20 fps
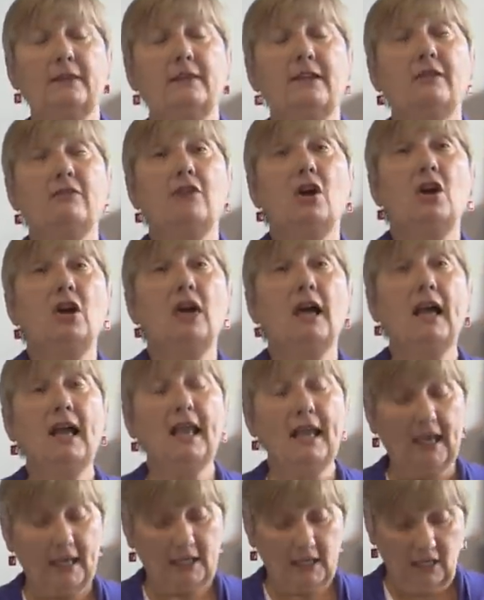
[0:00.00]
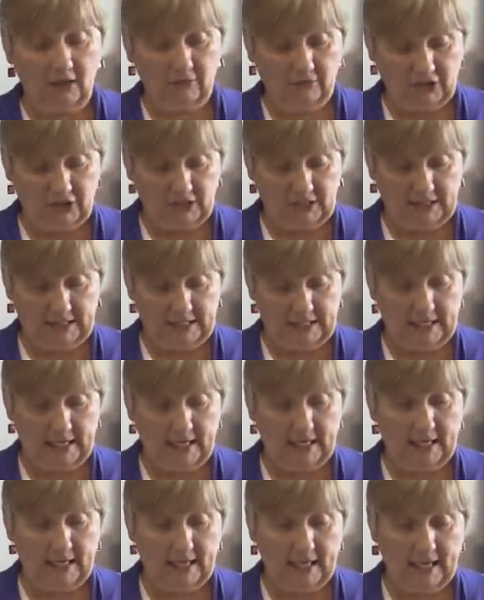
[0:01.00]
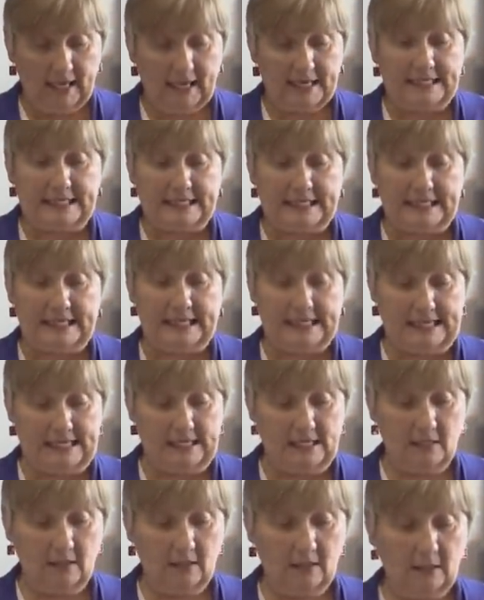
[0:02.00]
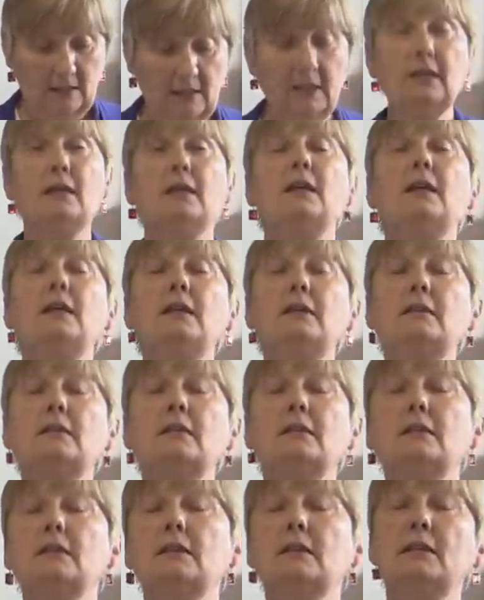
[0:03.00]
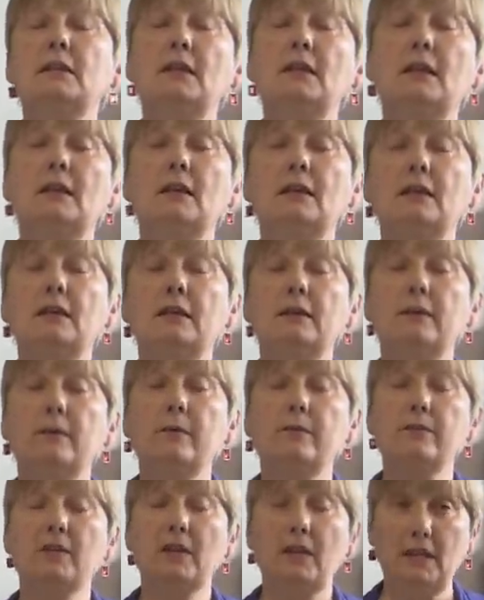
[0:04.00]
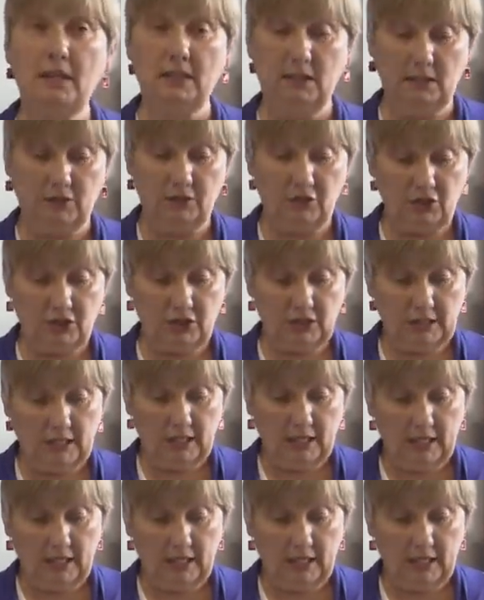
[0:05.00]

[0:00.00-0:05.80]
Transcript: There are currently 18 in um, England,